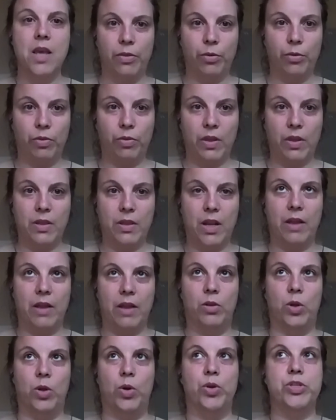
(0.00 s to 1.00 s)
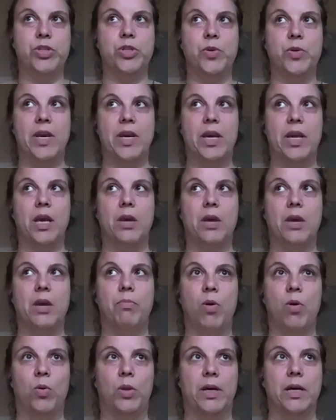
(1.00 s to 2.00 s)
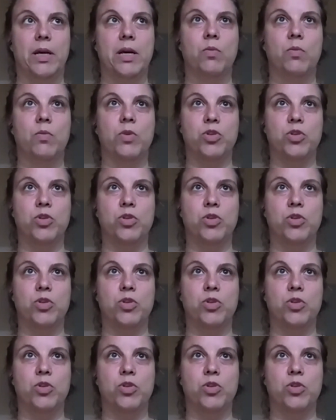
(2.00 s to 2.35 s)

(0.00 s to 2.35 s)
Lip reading: The other thing that I learned doing Ebola,